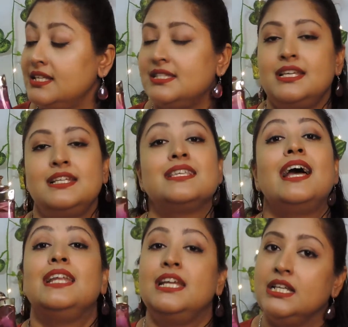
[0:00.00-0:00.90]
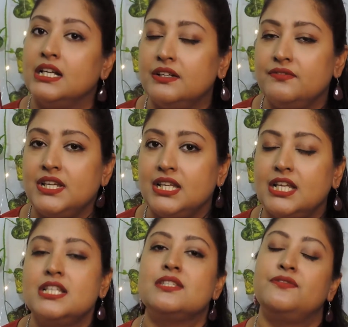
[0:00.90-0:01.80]
this is an
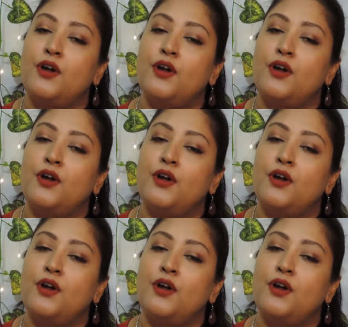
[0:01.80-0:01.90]
inconvenience